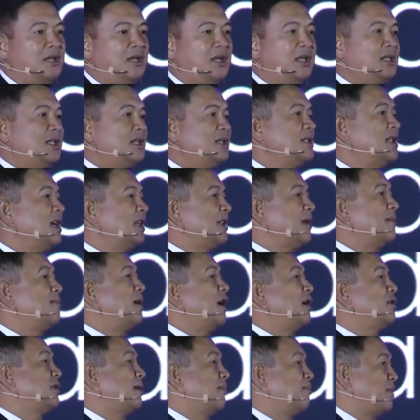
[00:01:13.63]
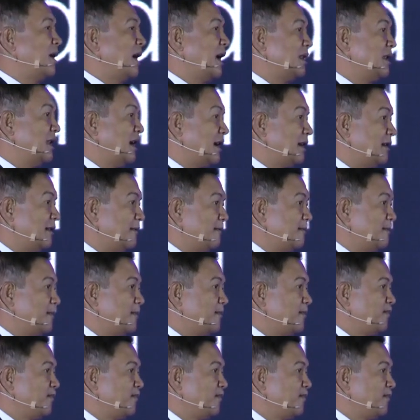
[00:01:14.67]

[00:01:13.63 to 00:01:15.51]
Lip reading: It is not about the product.